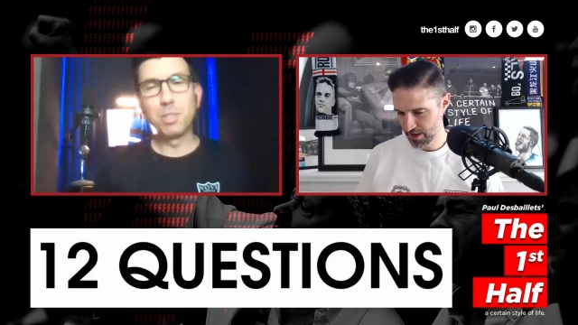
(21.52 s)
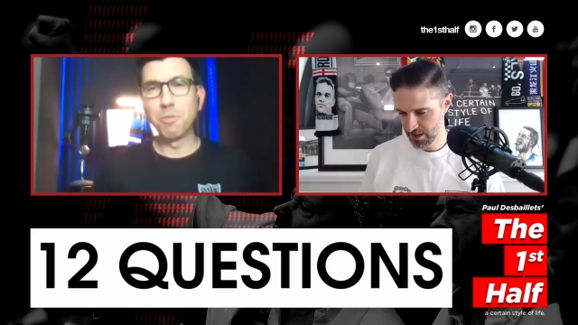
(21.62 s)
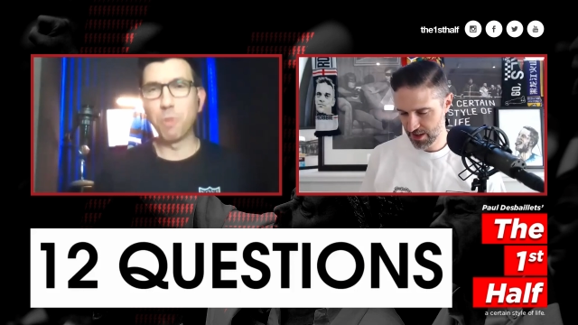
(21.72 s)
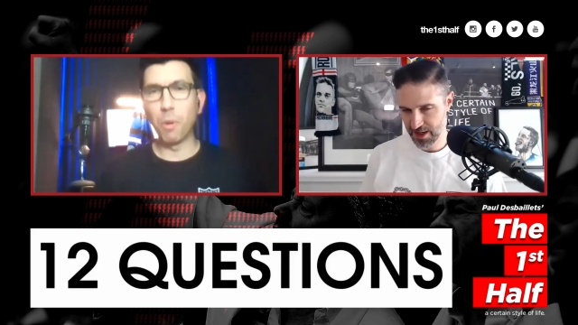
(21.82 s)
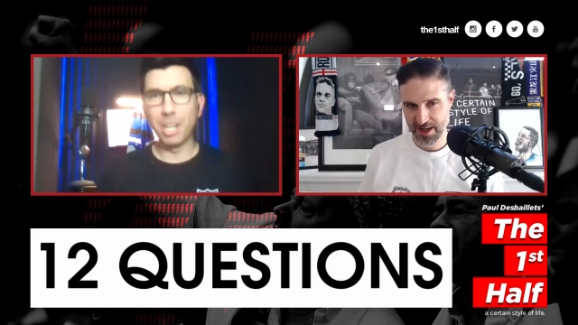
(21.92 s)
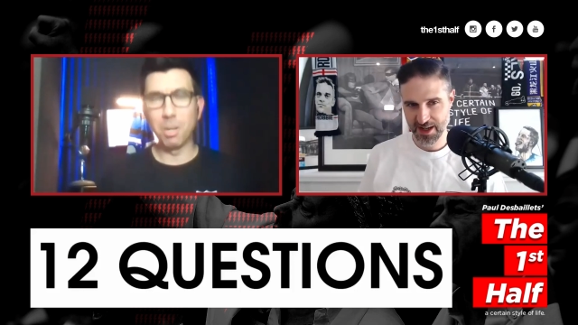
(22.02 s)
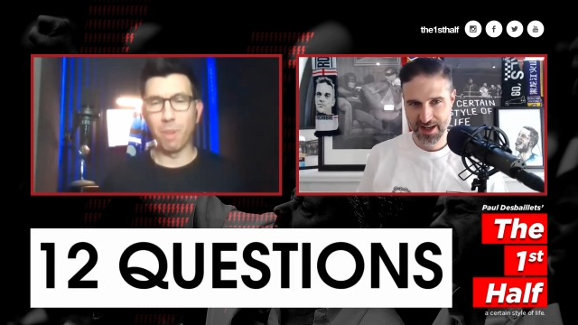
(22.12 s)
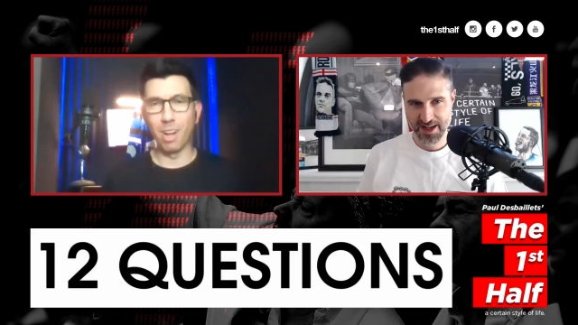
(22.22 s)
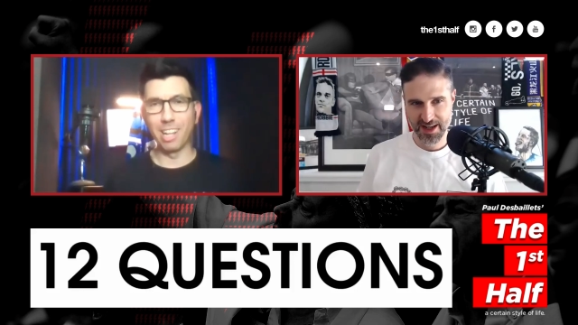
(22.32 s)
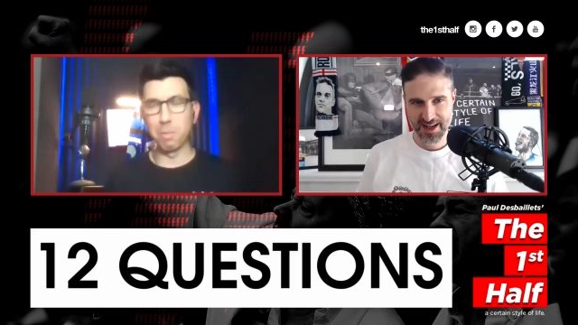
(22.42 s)
Speaker 1: close to 40 here,
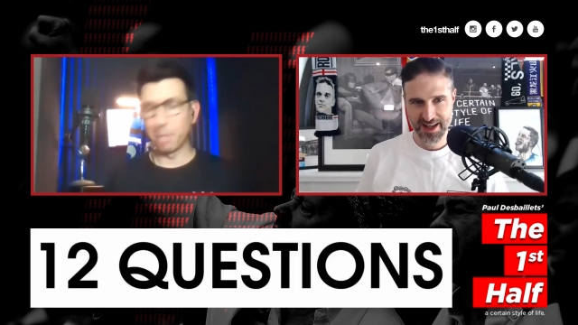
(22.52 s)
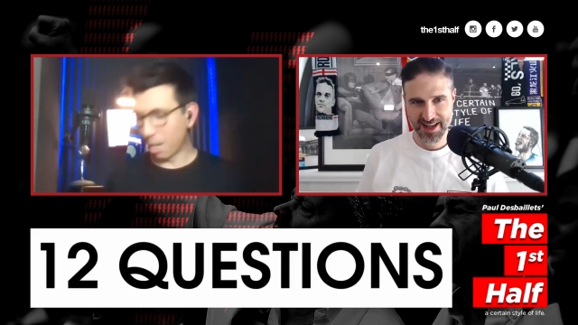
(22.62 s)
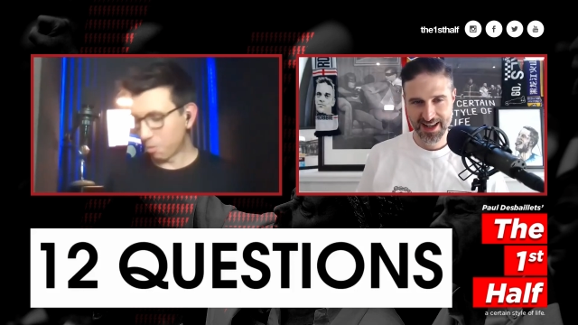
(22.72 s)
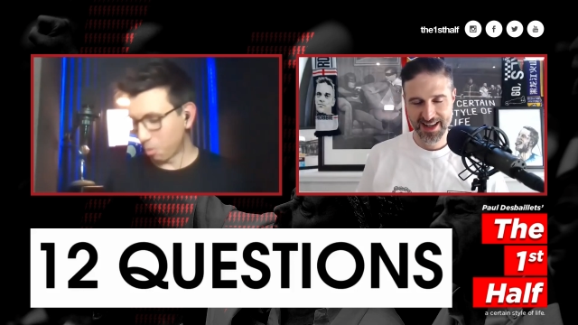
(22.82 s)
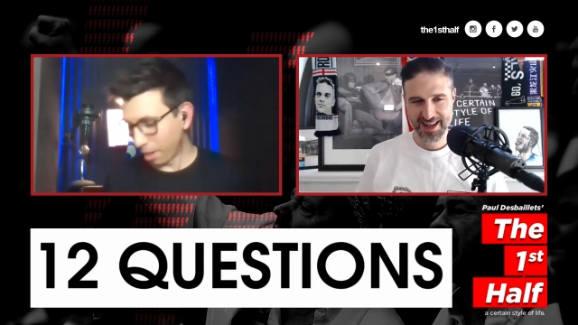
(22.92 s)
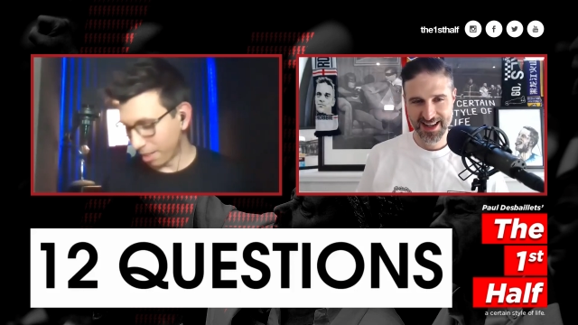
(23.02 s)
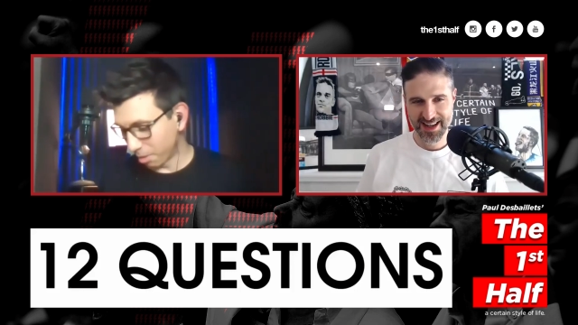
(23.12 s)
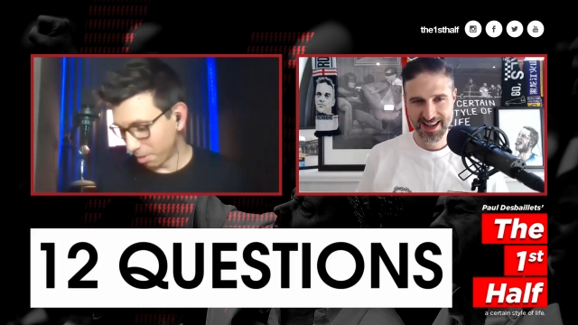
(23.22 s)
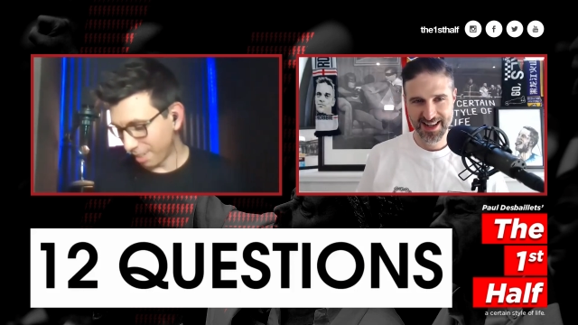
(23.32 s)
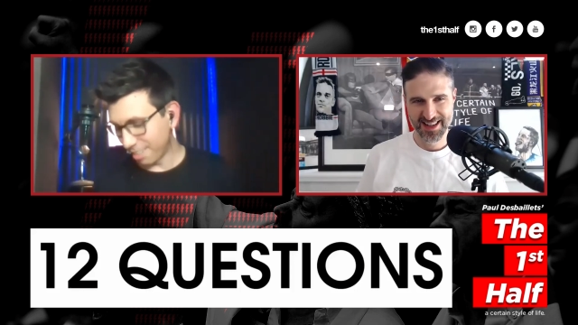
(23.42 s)
Paul. I got to be careful what I
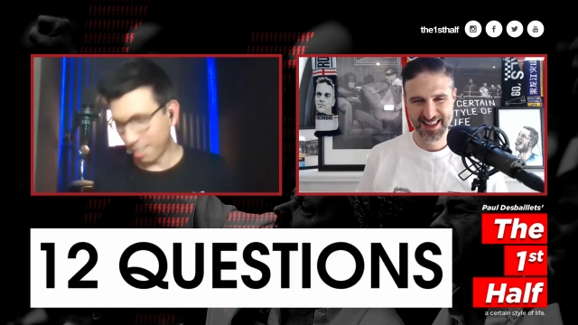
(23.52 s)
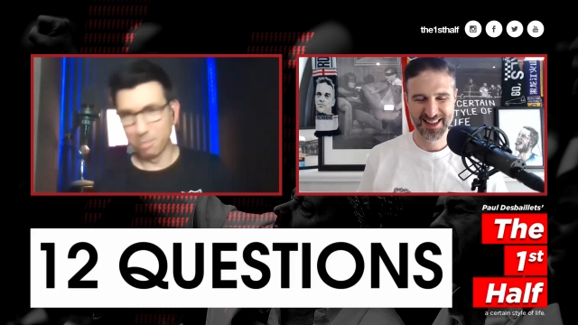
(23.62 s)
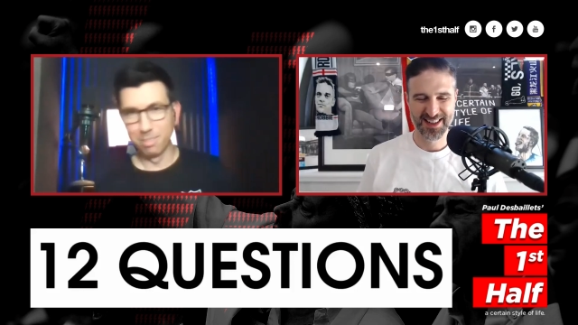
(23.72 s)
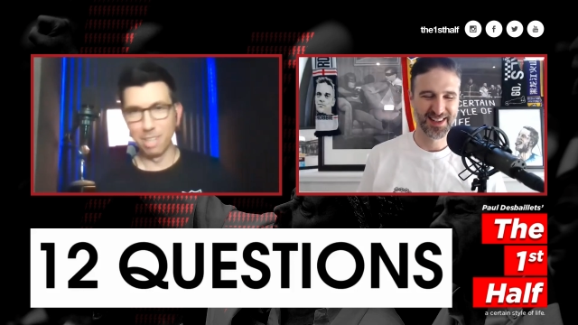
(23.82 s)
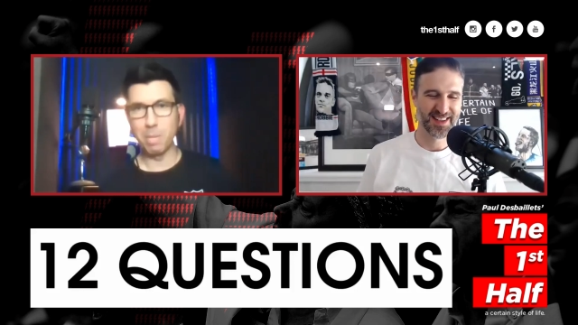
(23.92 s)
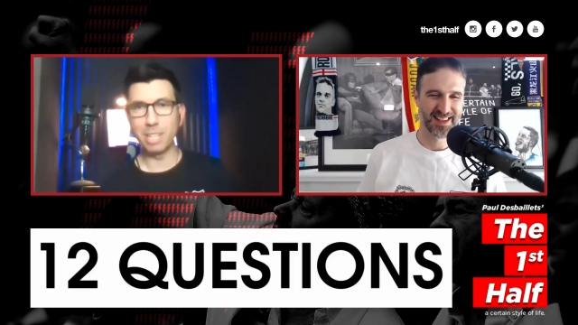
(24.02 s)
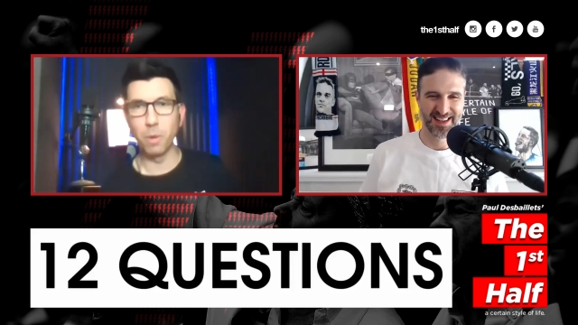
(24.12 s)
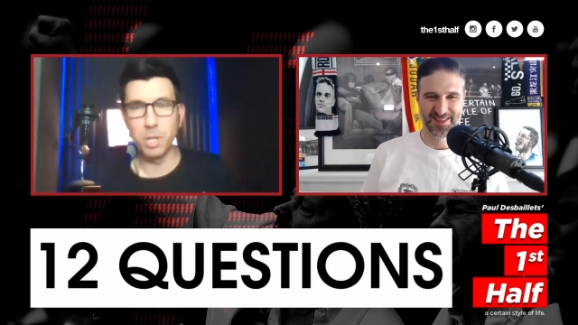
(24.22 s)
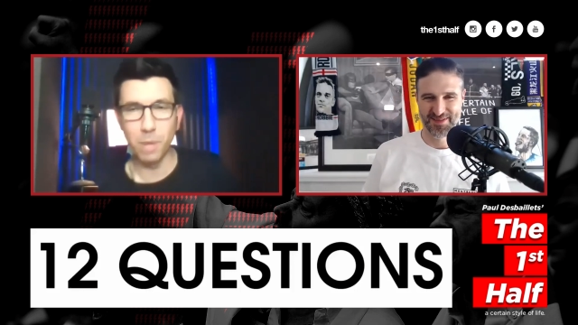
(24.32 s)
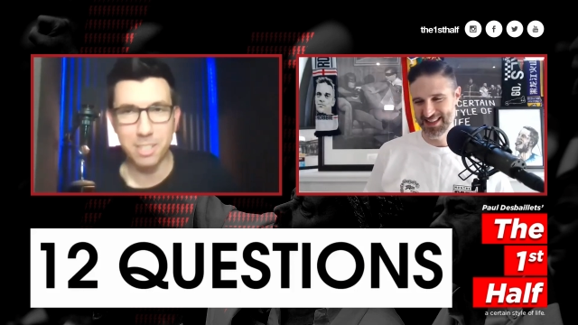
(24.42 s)
do. You know, I make
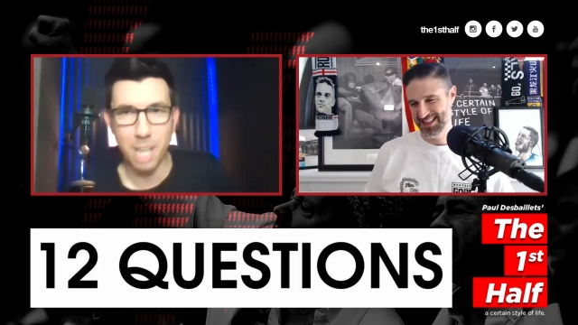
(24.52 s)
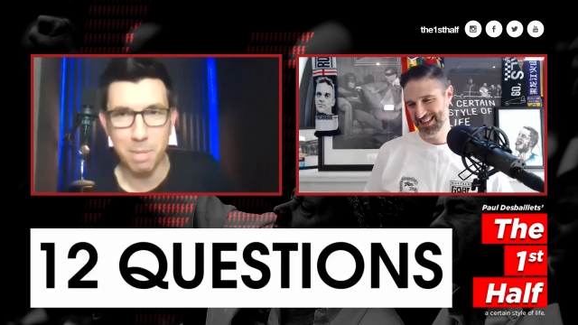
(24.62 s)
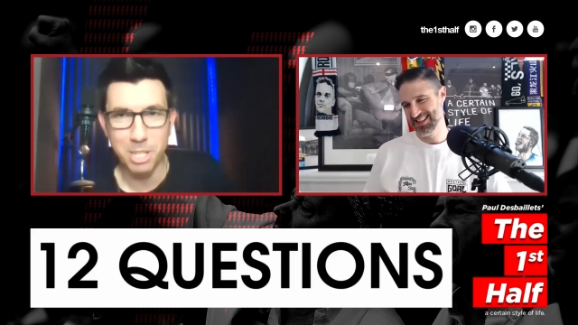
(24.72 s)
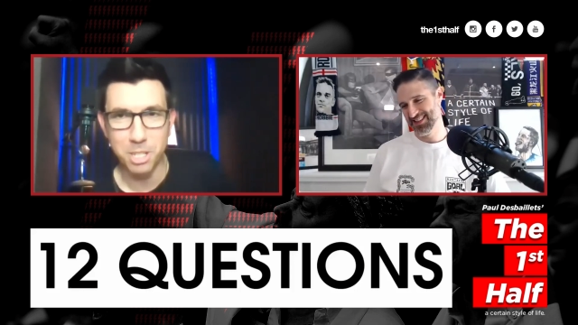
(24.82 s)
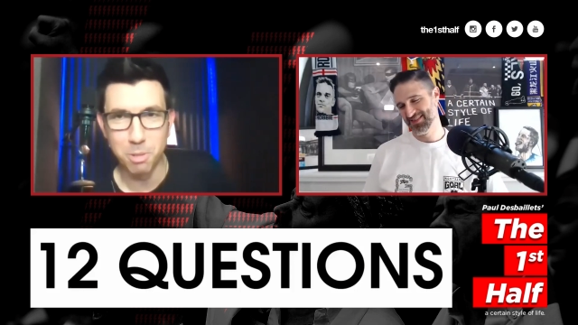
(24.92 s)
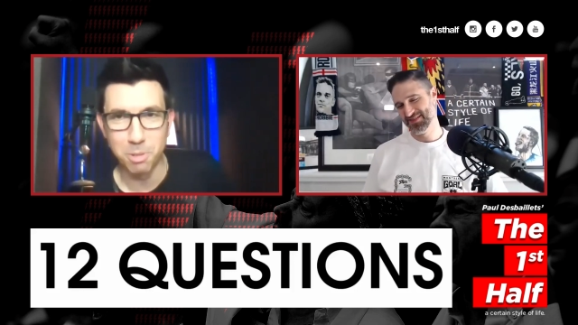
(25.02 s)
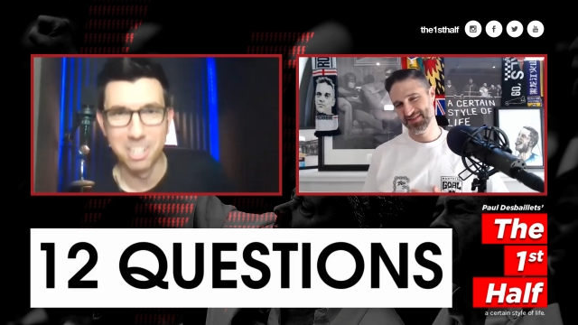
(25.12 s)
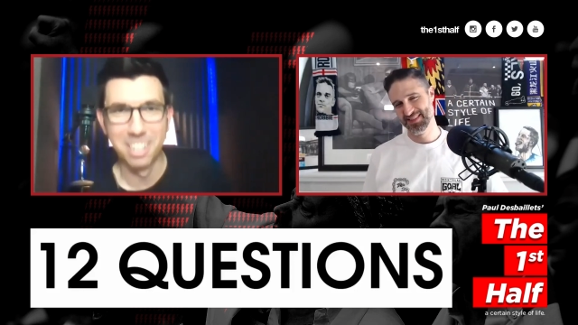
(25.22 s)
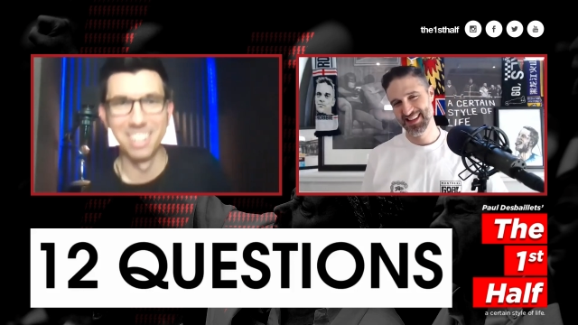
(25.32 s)
noise when I tie my shoes.